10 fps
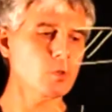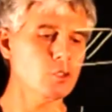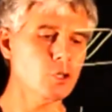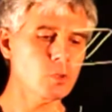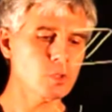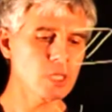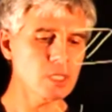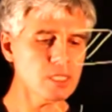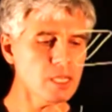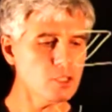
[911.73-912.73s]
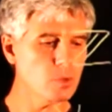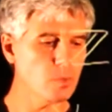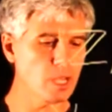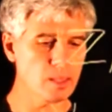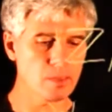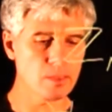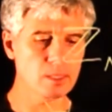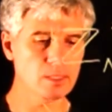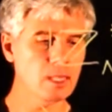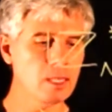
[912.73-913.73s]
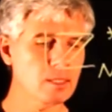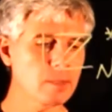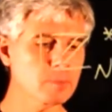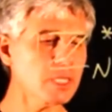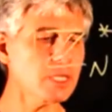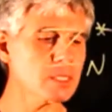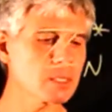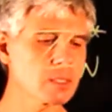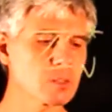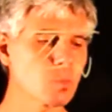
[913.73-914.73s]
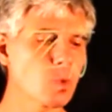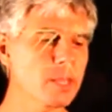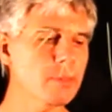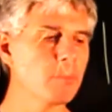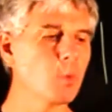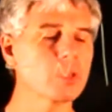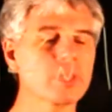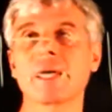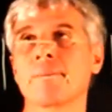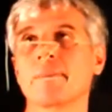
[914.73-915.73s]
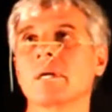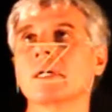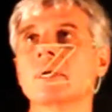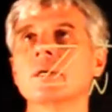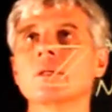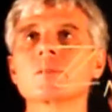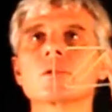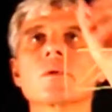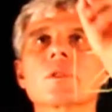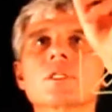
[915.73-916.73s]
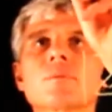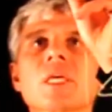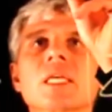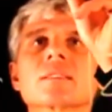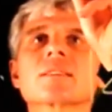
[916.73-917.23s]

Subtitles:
chosen in such a way that k times s is 1 mod m. So this means